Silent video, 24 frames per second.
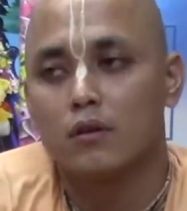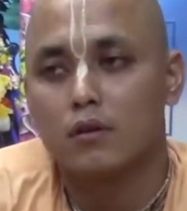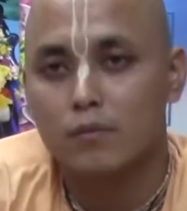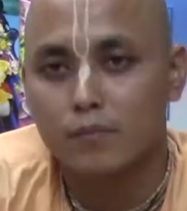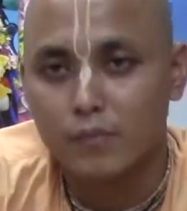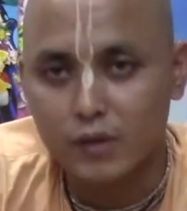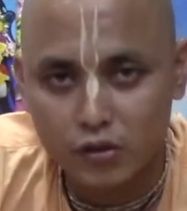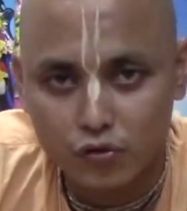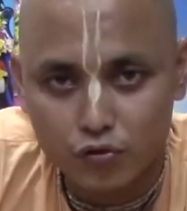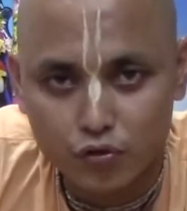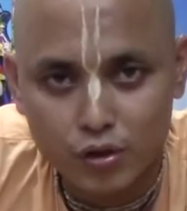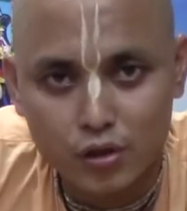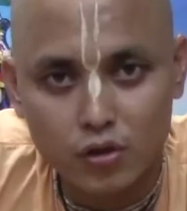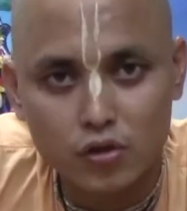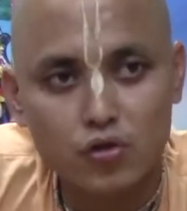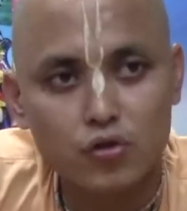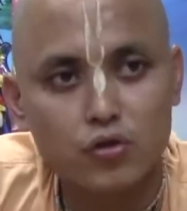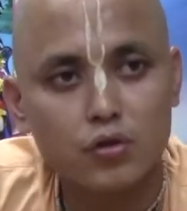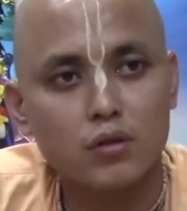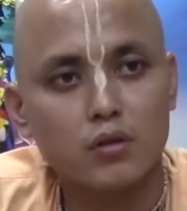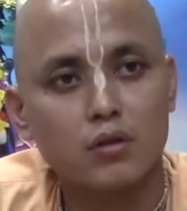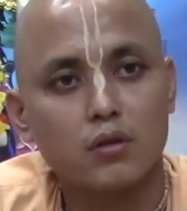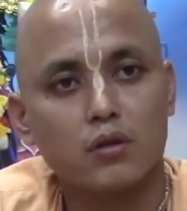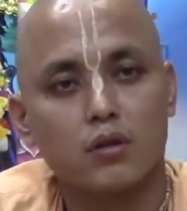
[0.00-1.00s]

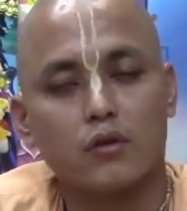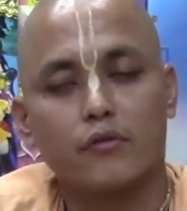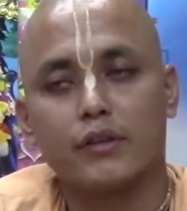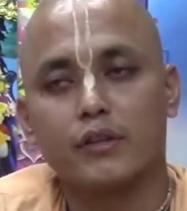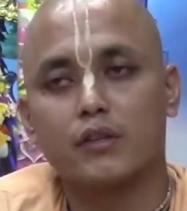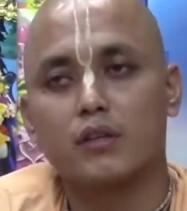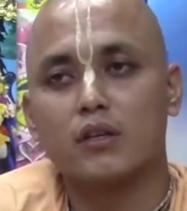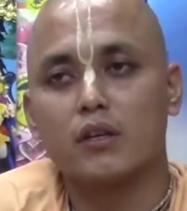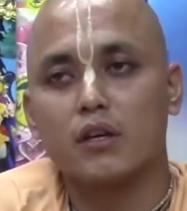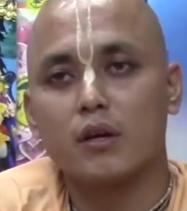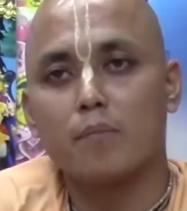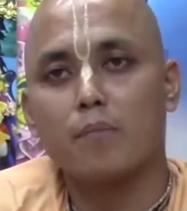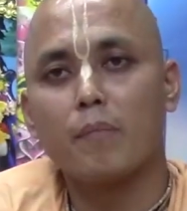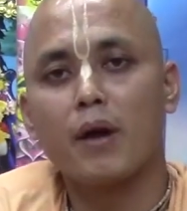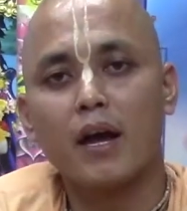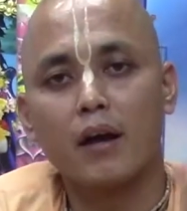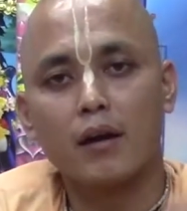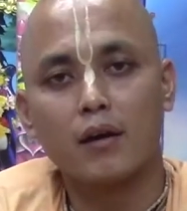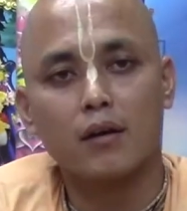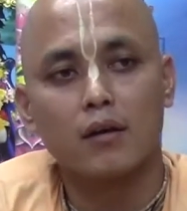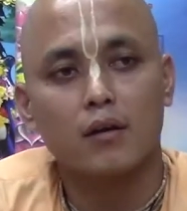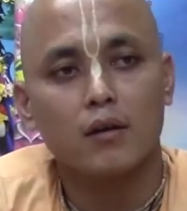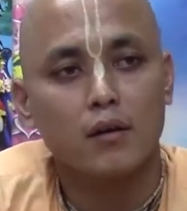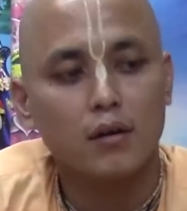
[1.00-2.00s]
prestige, everything came
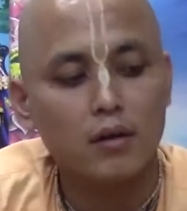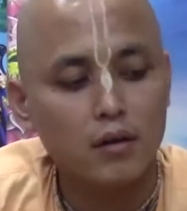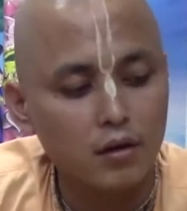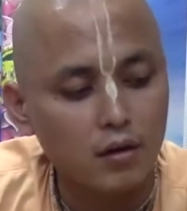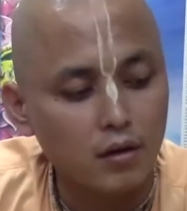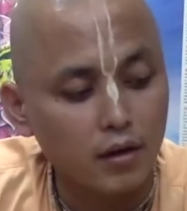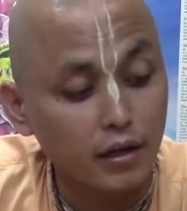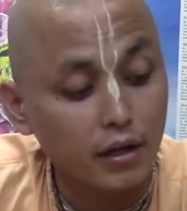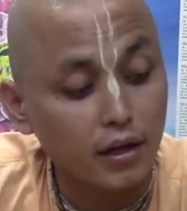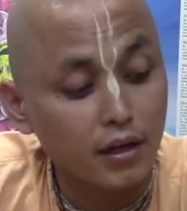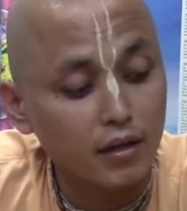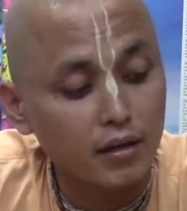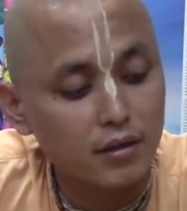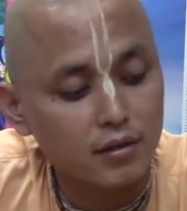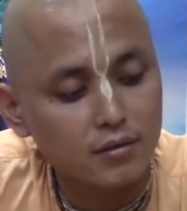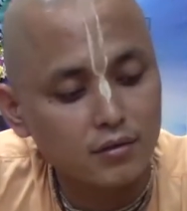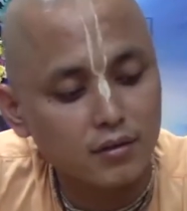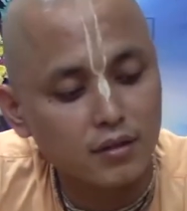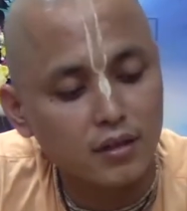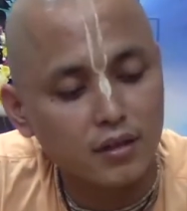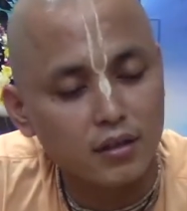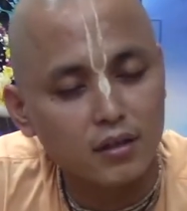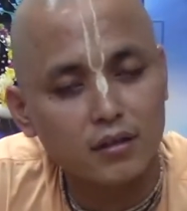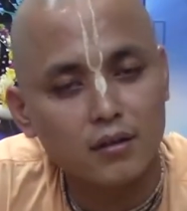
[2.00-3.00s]
back, again he's
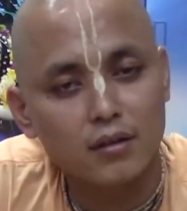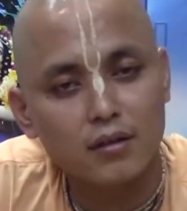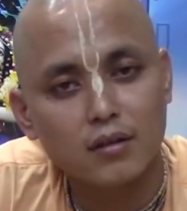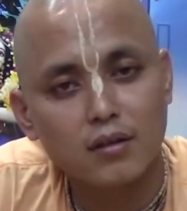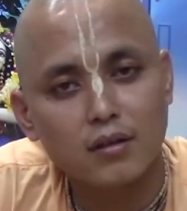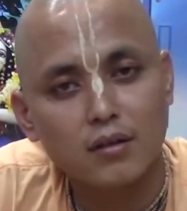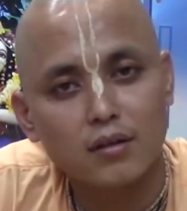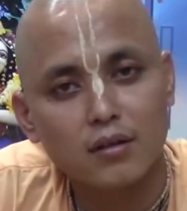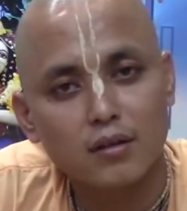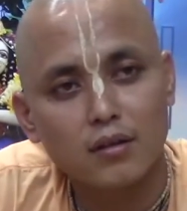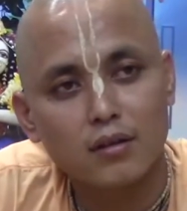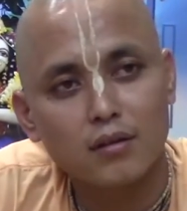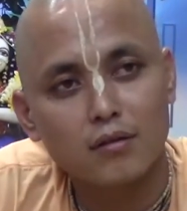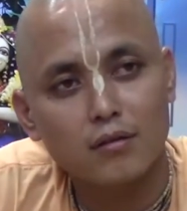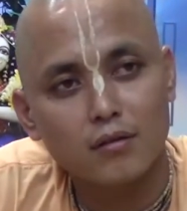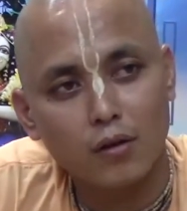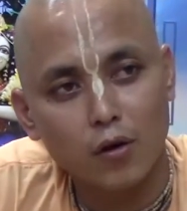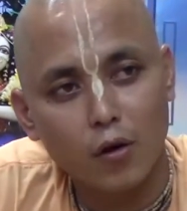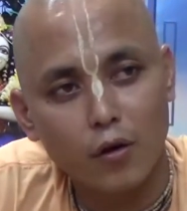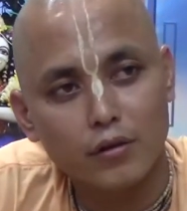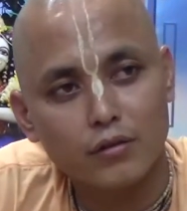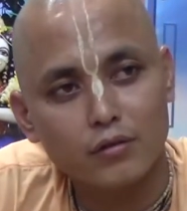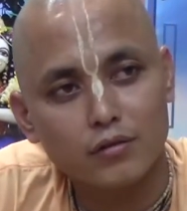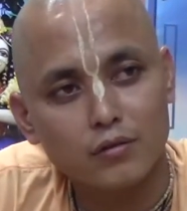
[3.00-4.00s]
seeing
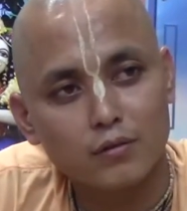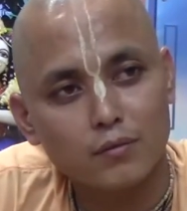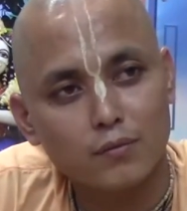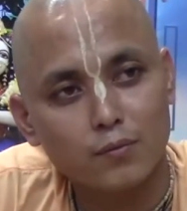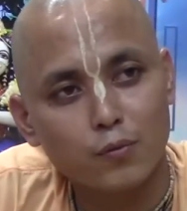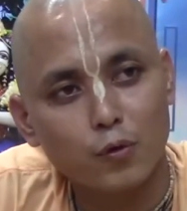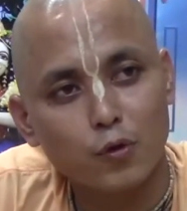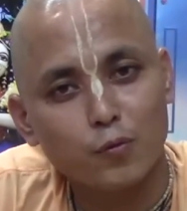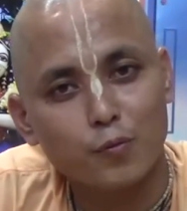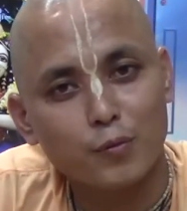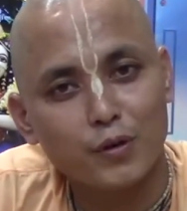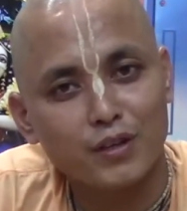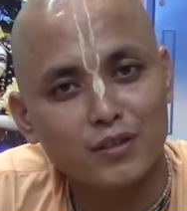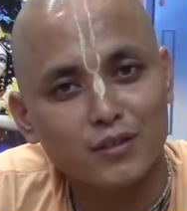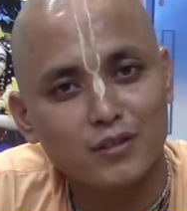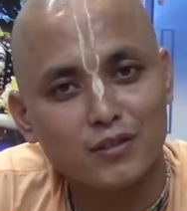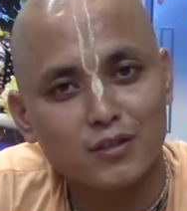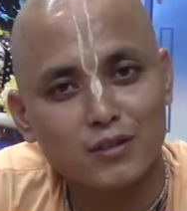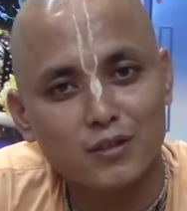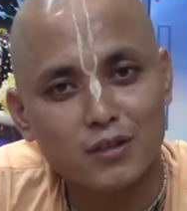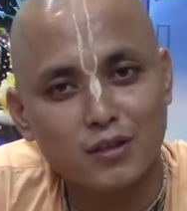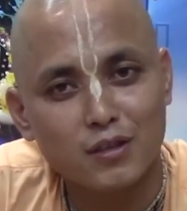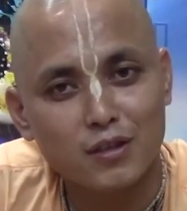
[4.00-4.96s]
Lord's footprints.